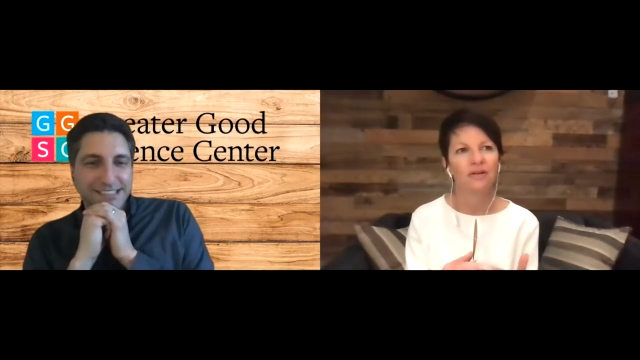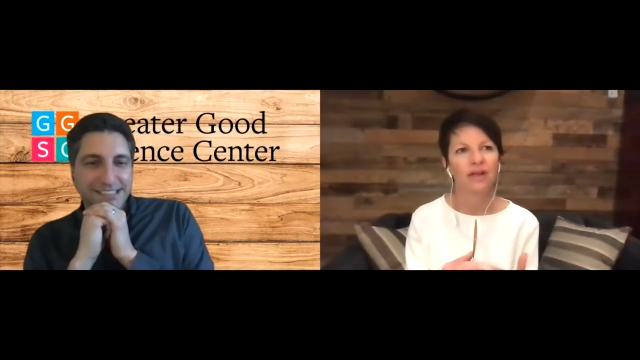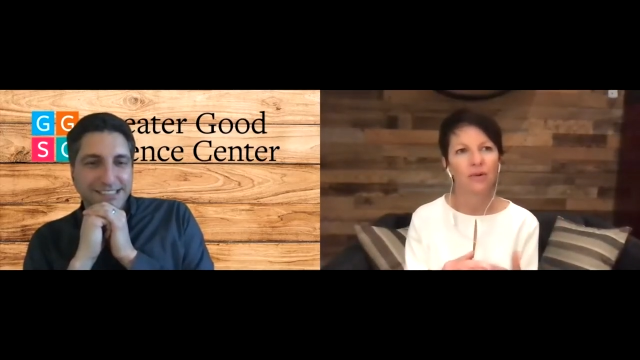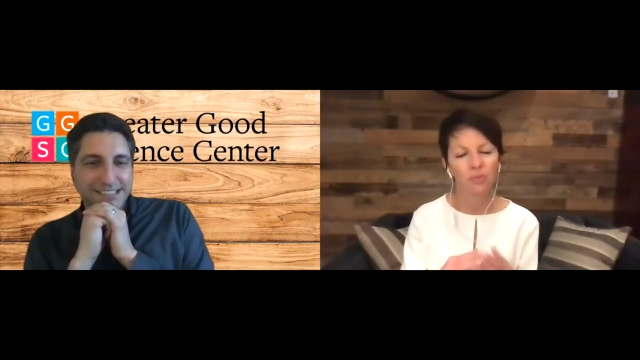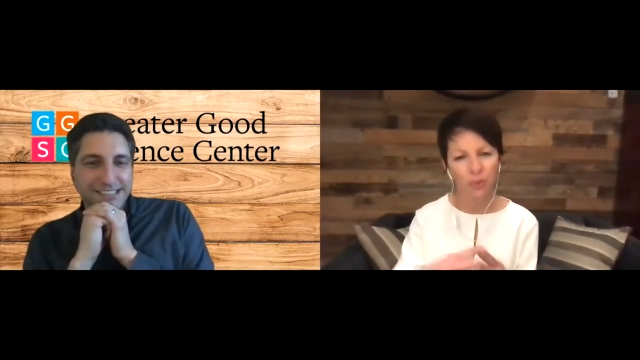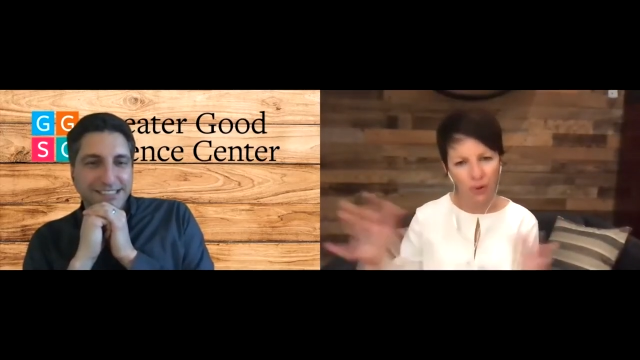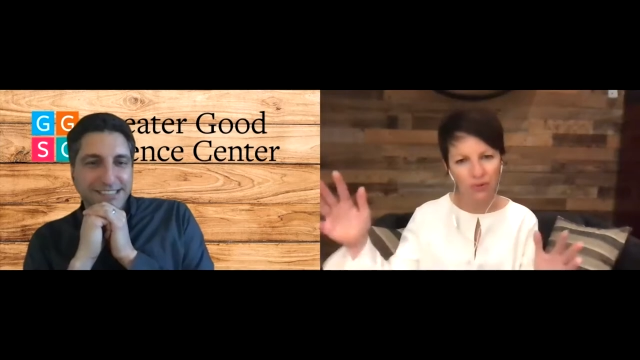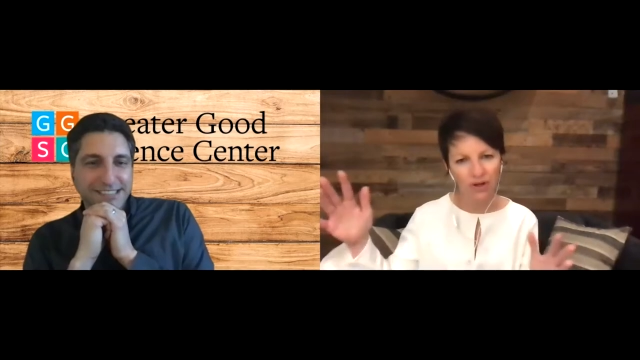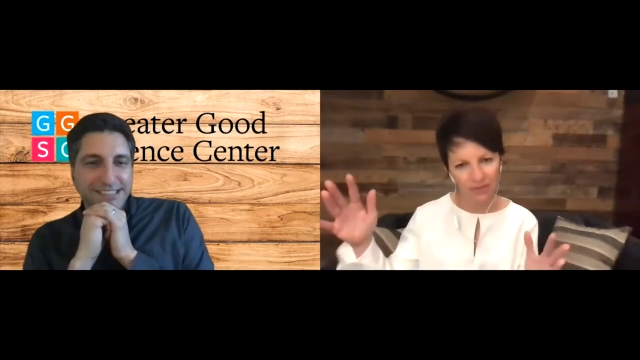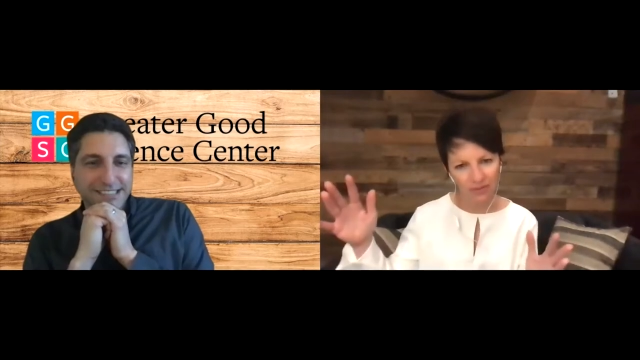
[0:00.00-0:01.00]
Speaker 1: that was
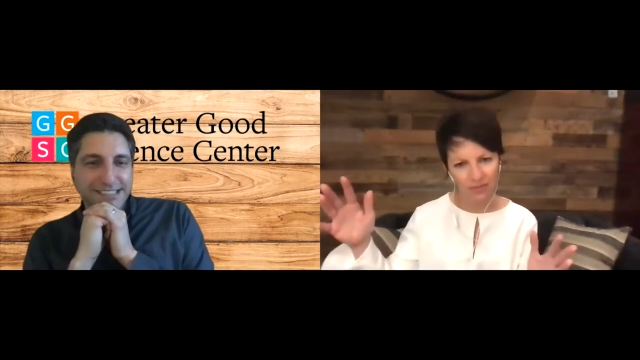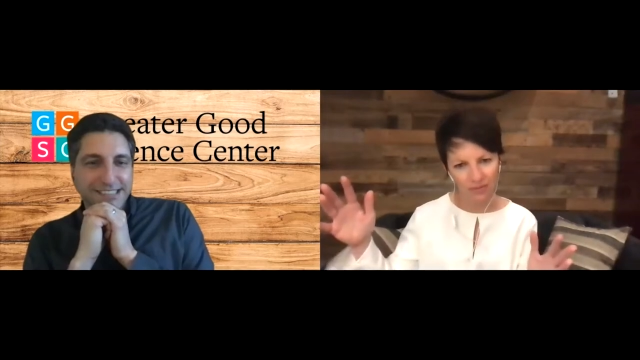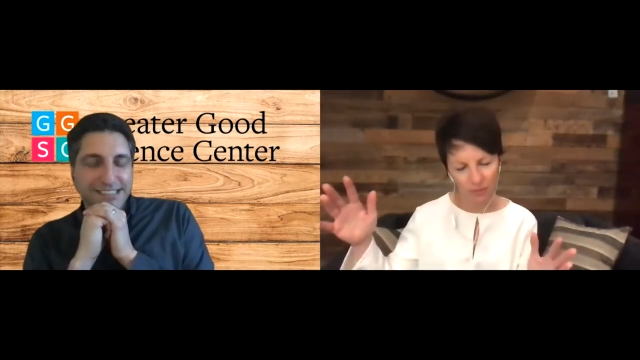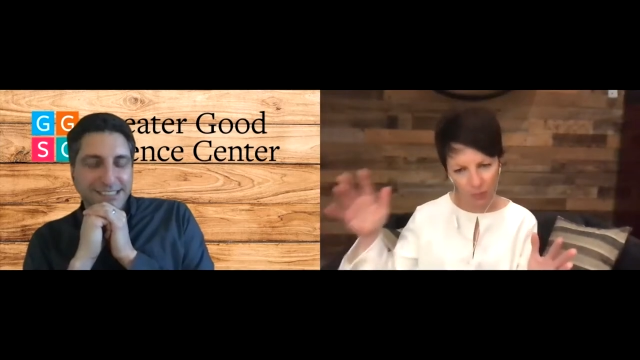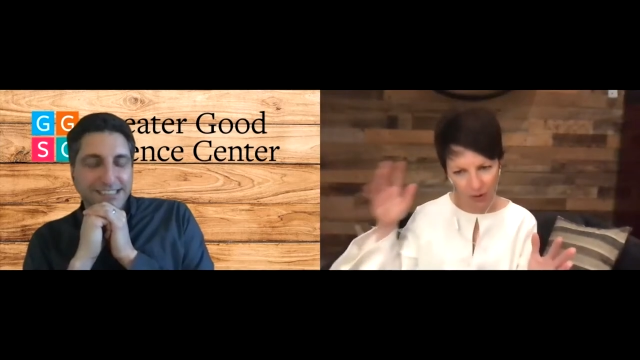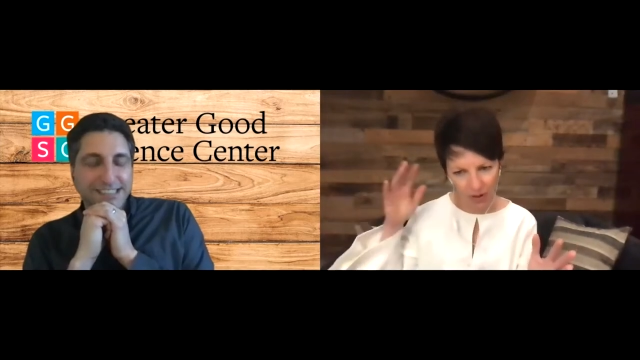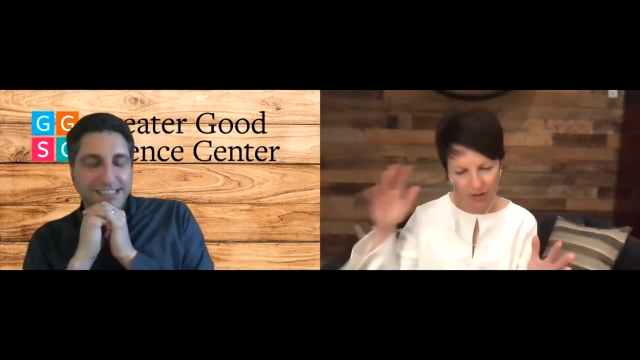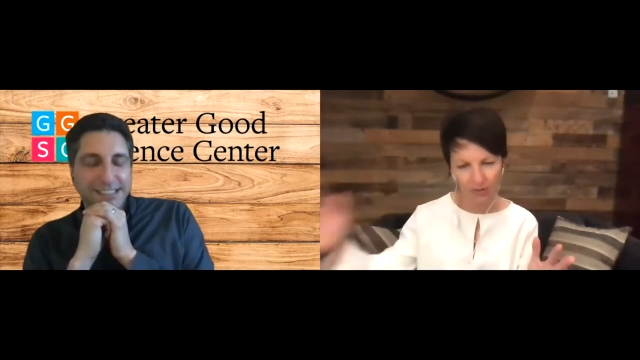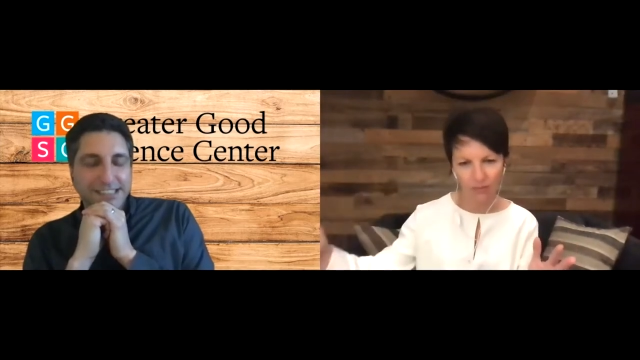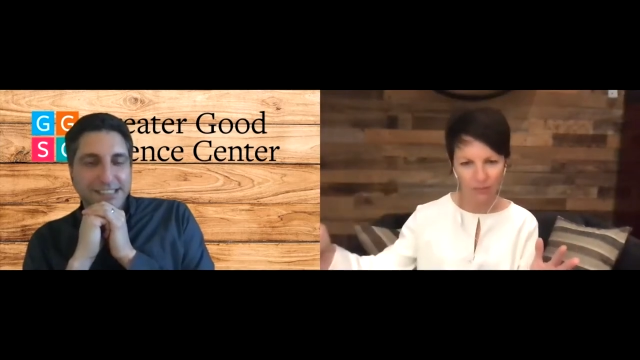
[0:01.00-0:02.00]
broken when
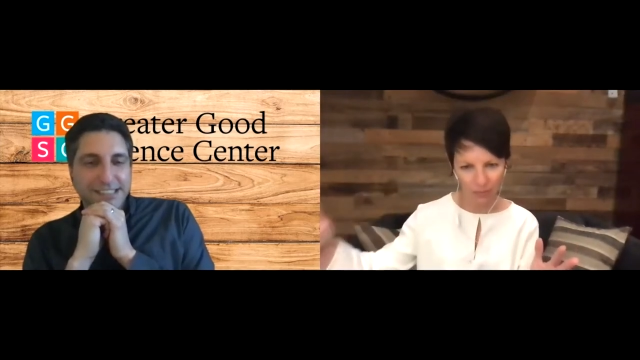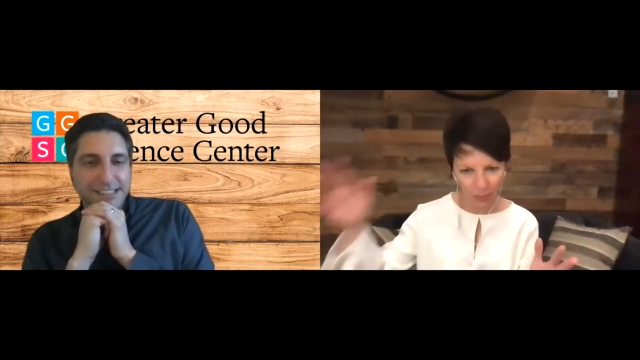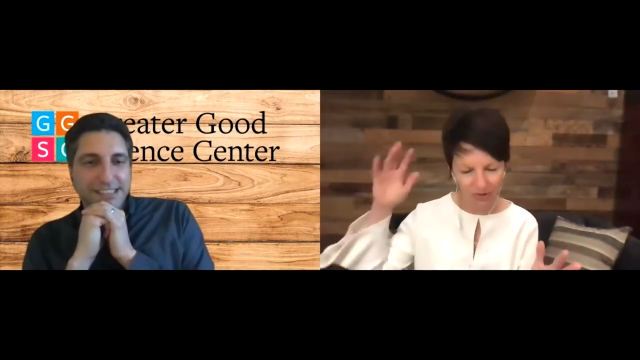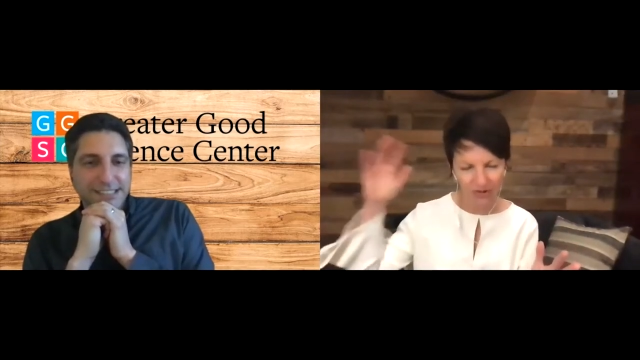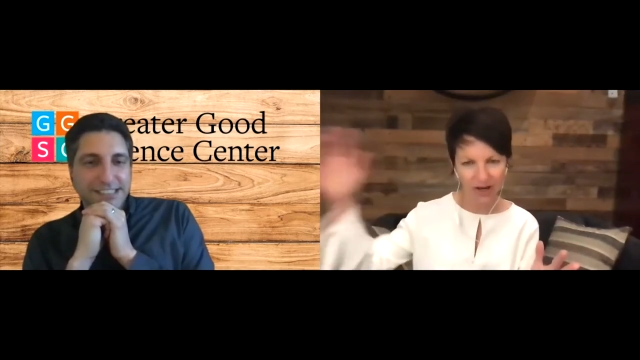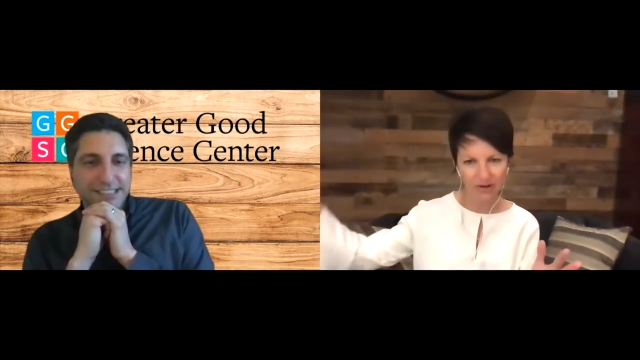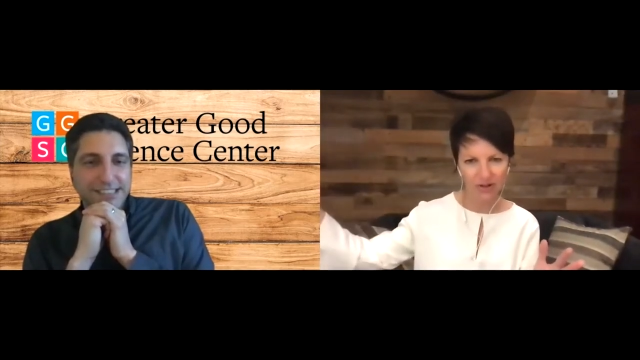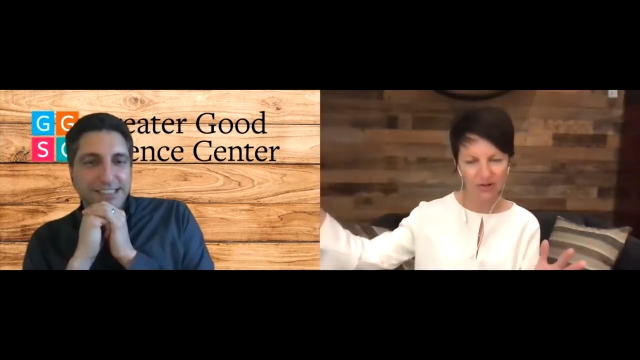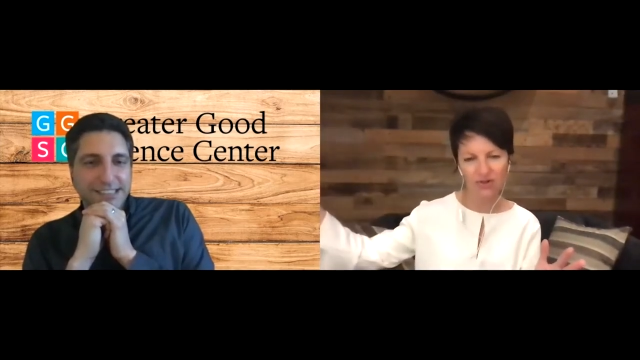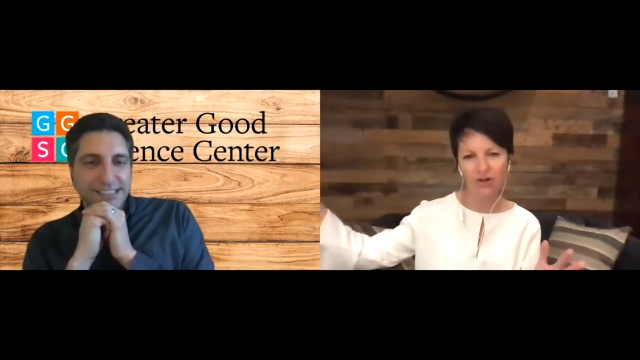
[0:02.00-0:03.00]
he reached out to
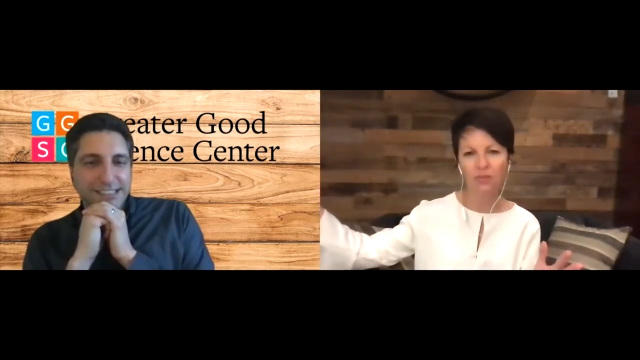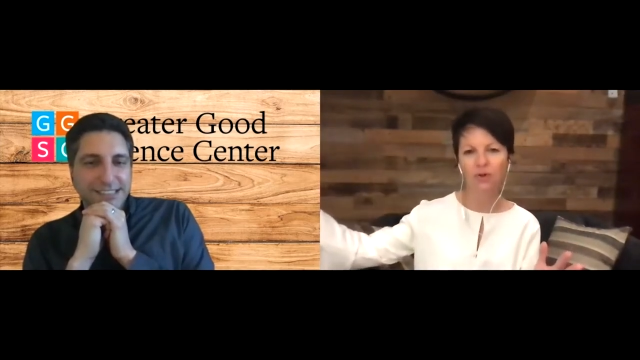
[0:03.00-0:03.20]
this third